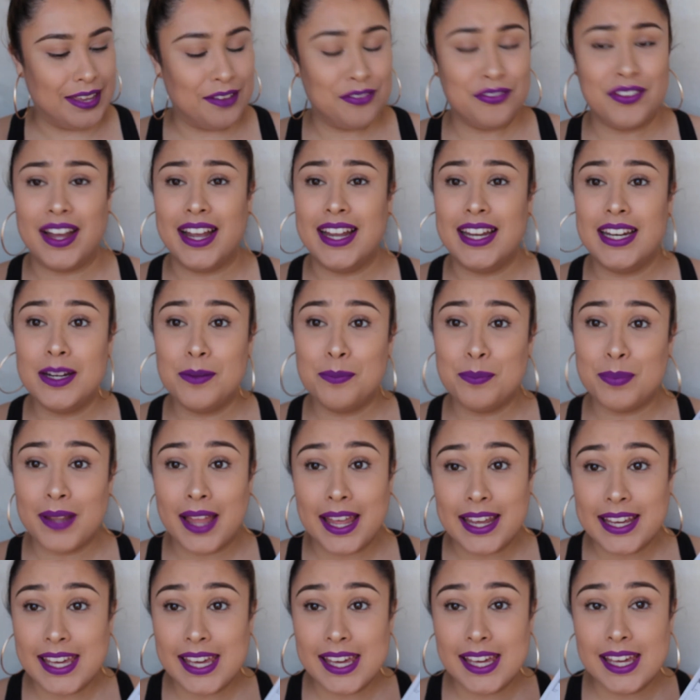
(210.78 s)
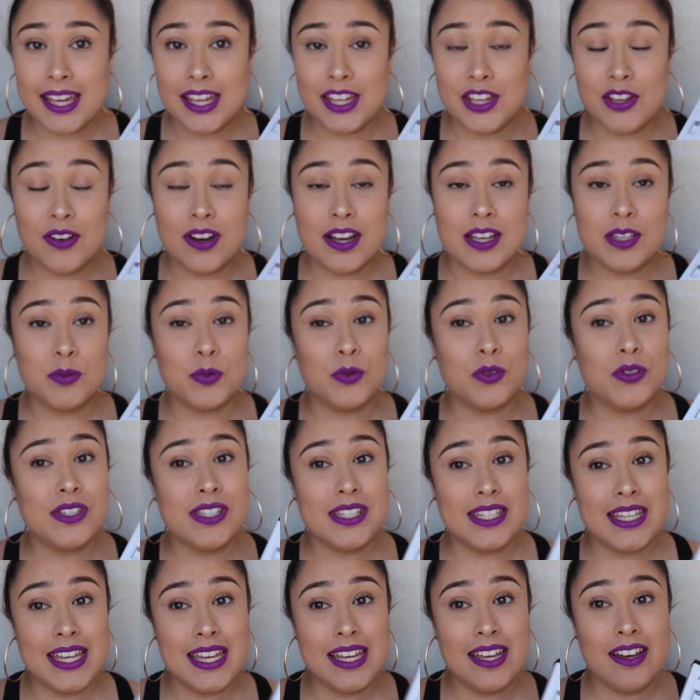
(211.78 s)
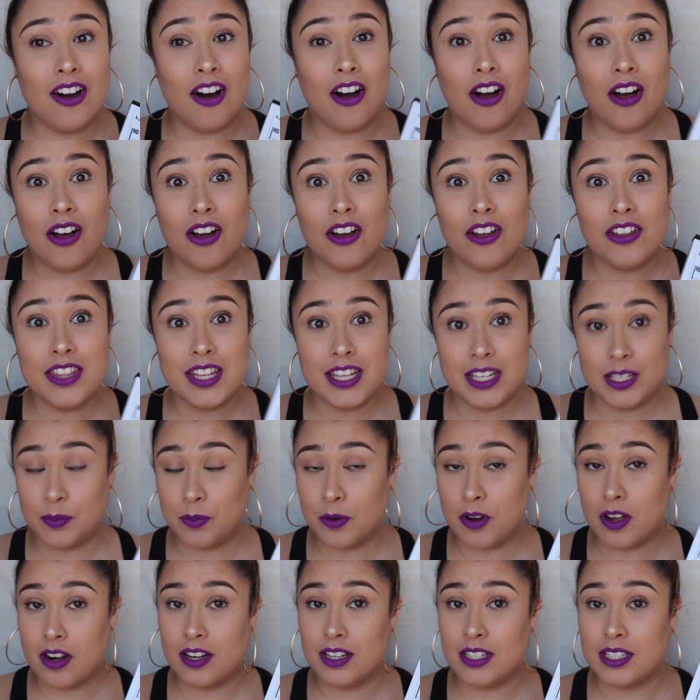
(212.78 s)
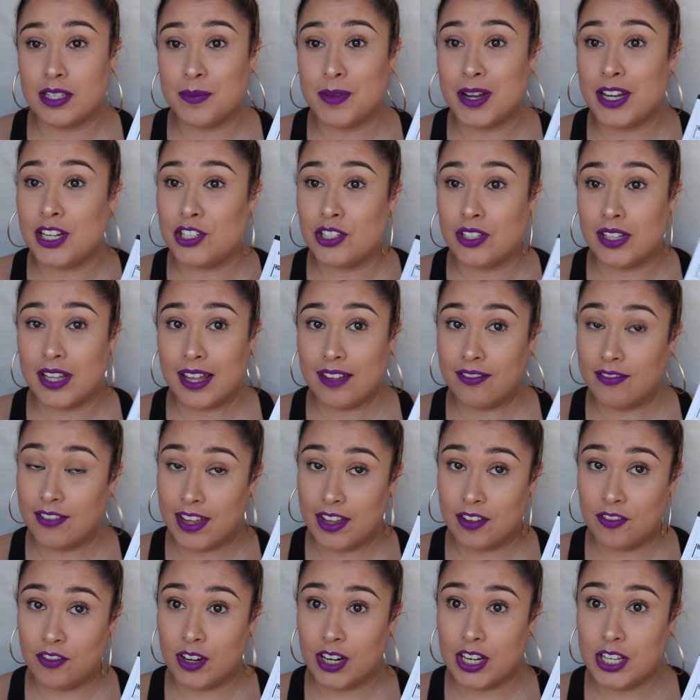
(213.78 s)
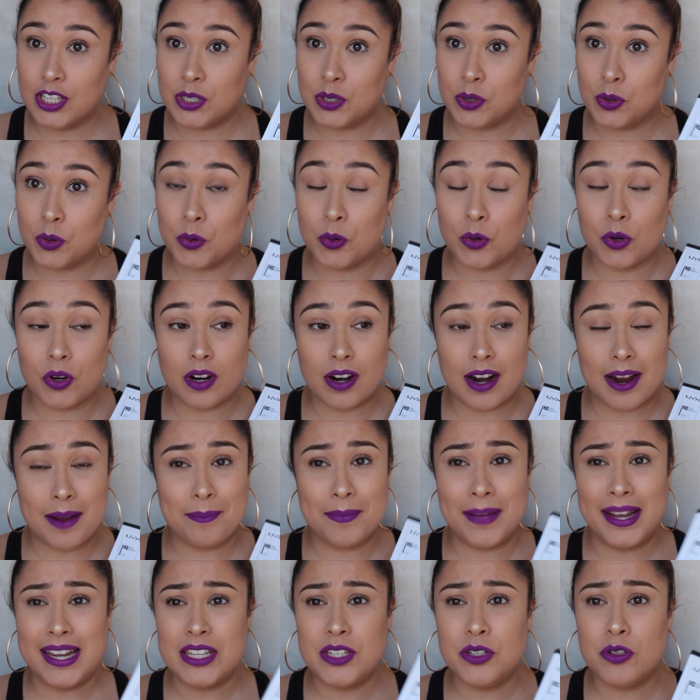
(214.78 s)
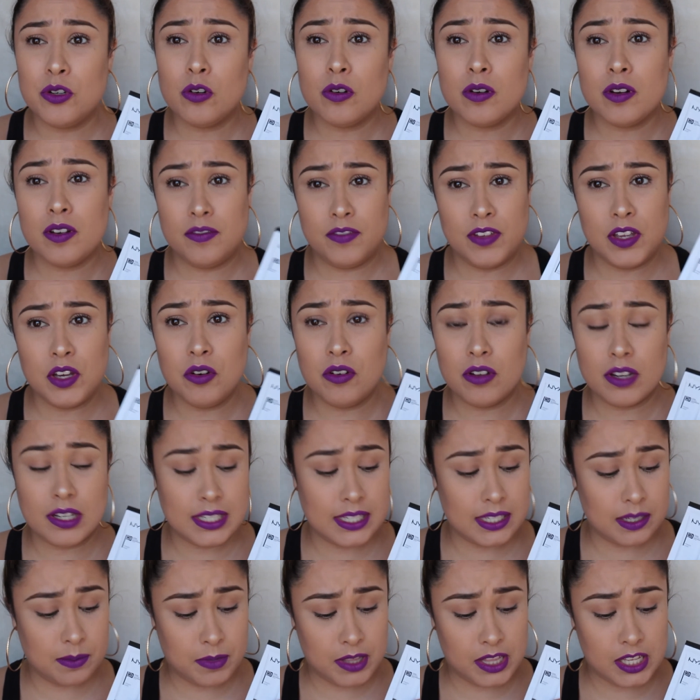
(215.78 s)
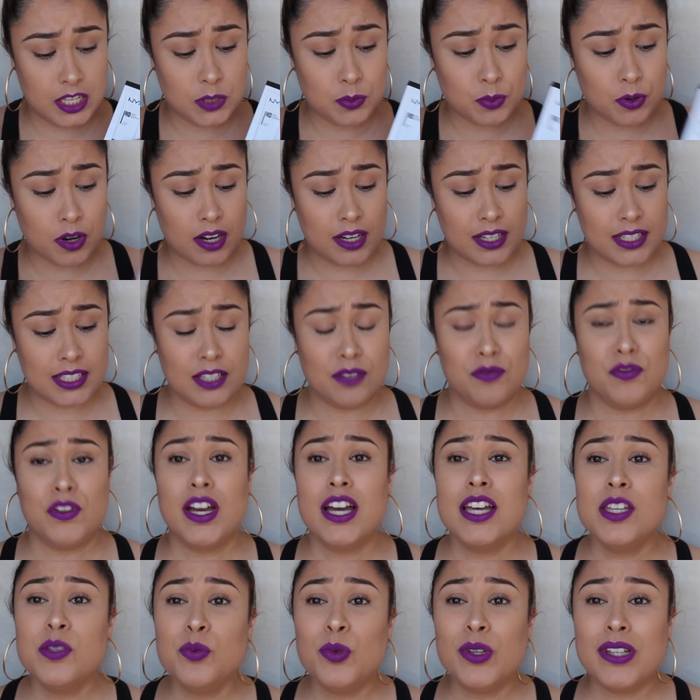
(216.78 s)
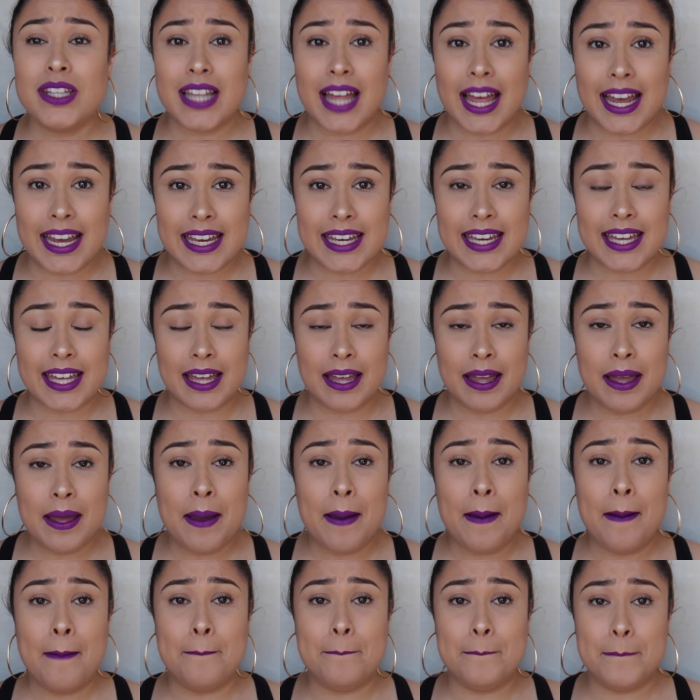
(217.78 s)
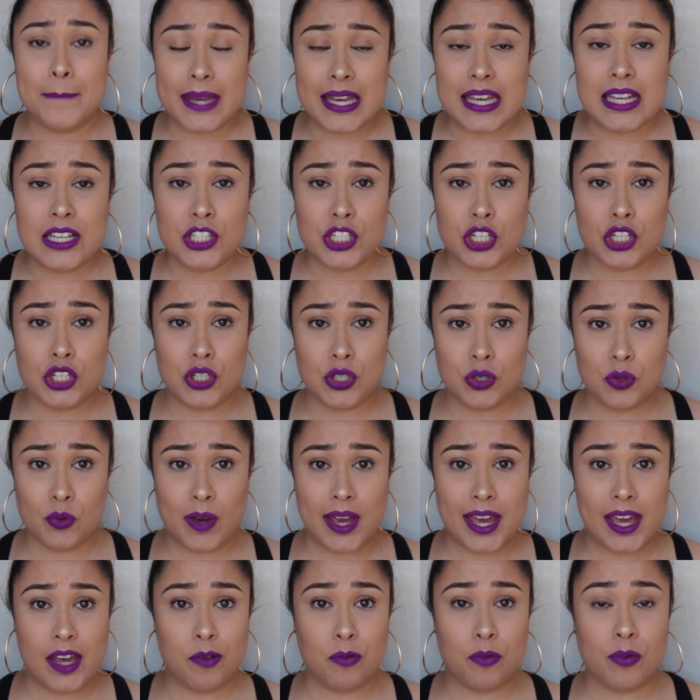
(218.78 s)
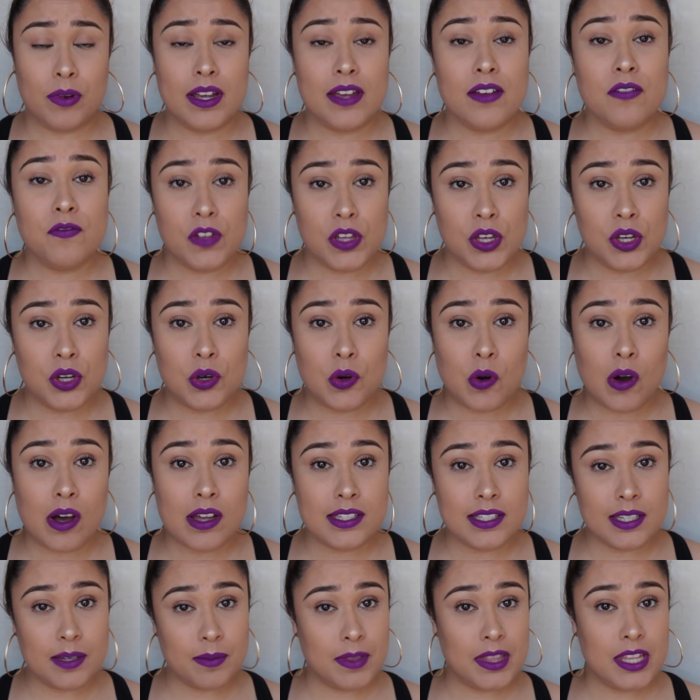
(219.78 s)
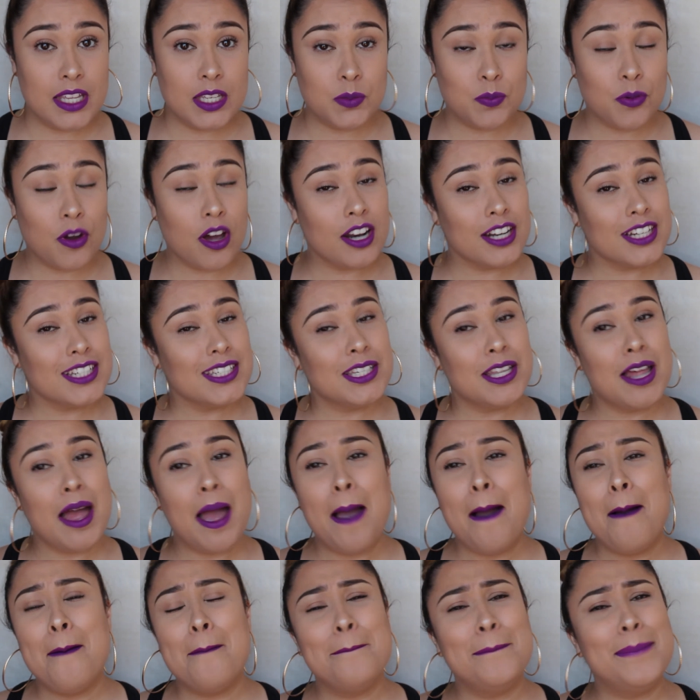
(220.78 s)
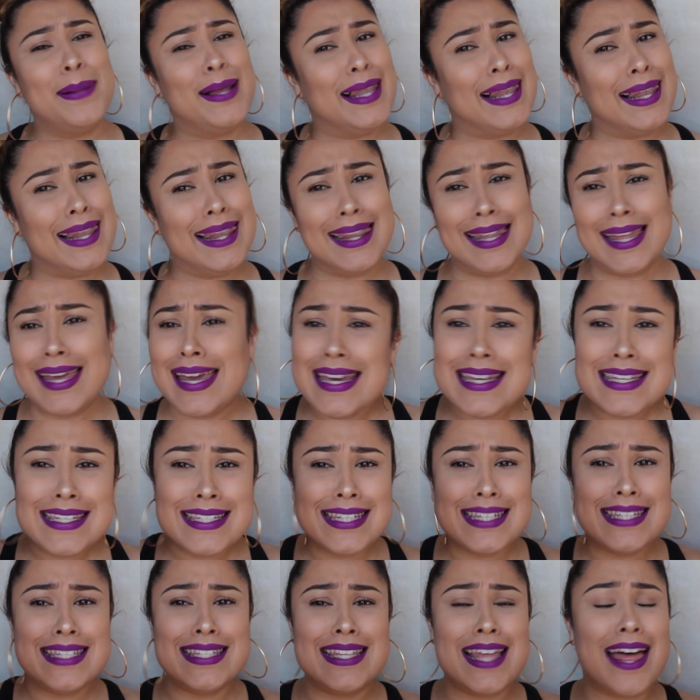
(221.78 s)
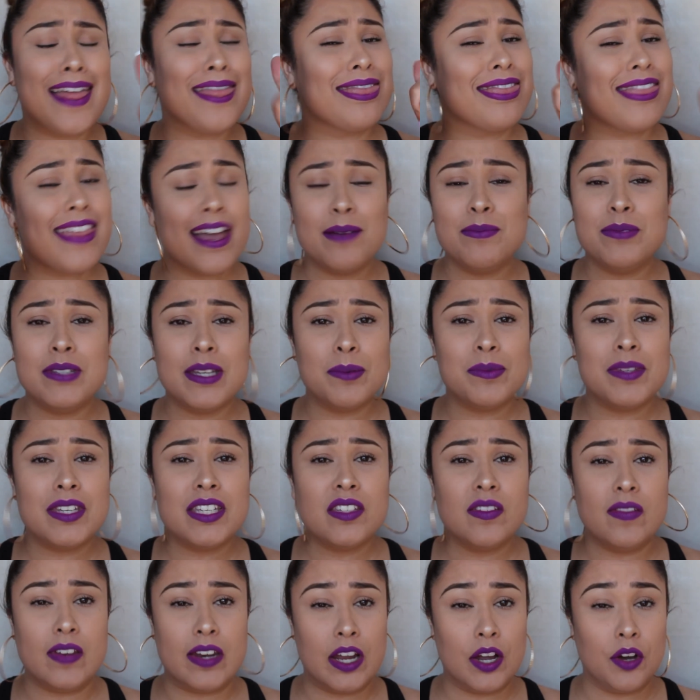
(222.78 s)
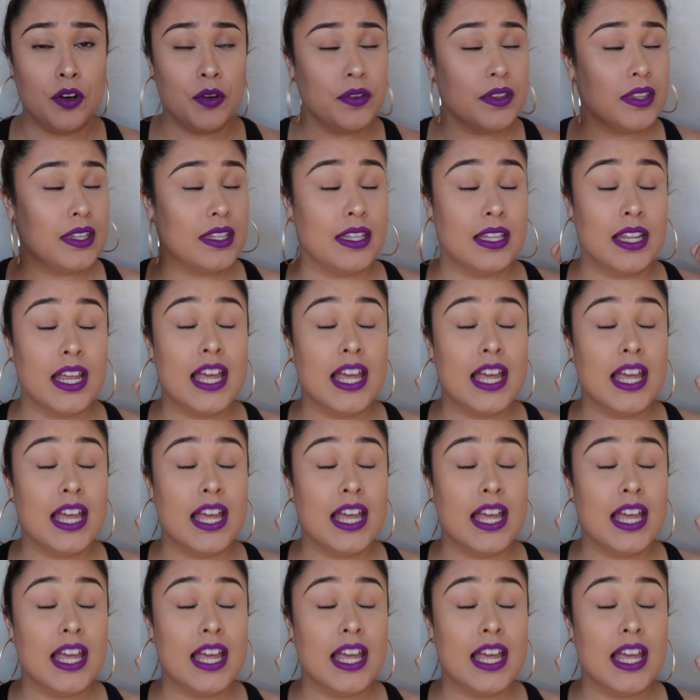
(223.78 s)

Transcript: If I end up liking it, you guys will see all these products in my July favorites. Or I might do a review on some of these products. If you guys would like me to do a review on some of these products, please just thumbs up this video.